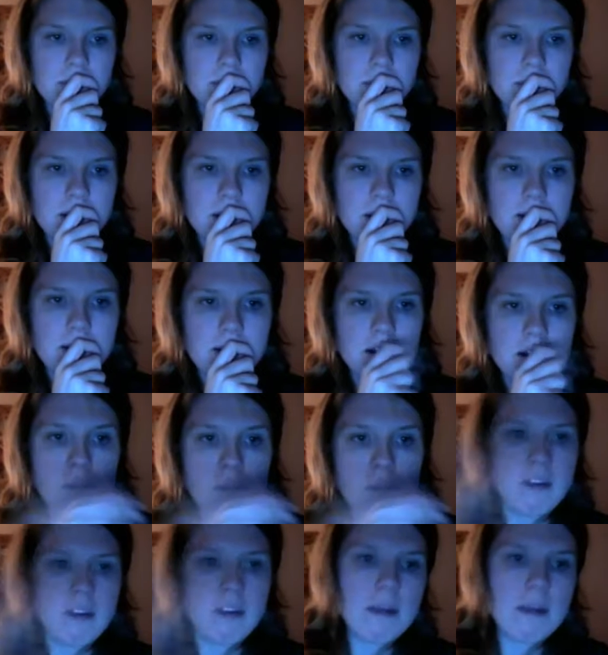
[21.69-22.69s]
because I know I
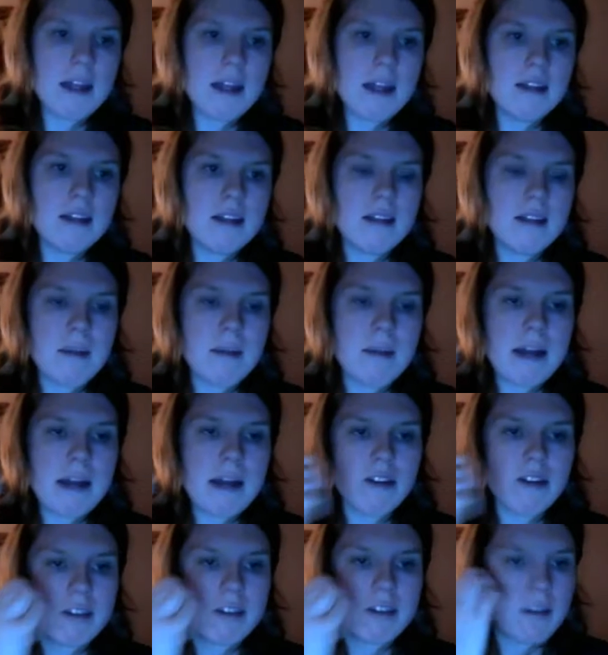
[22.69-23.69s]
just made the St.
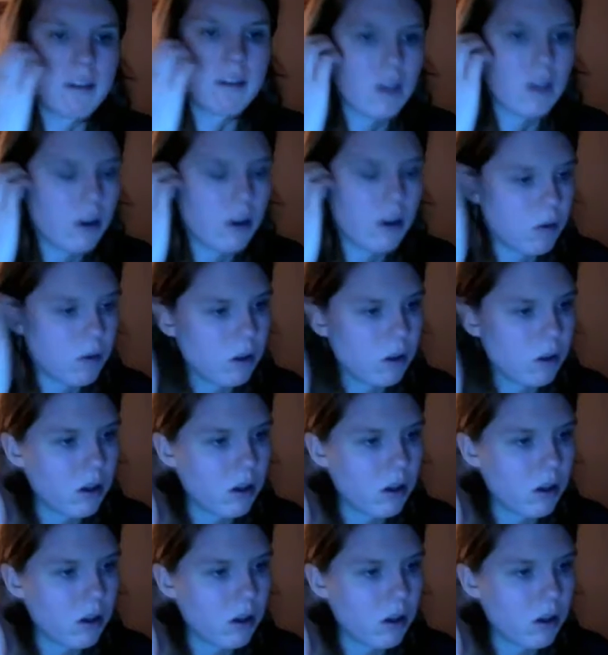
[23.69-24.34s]
Patrick's Day video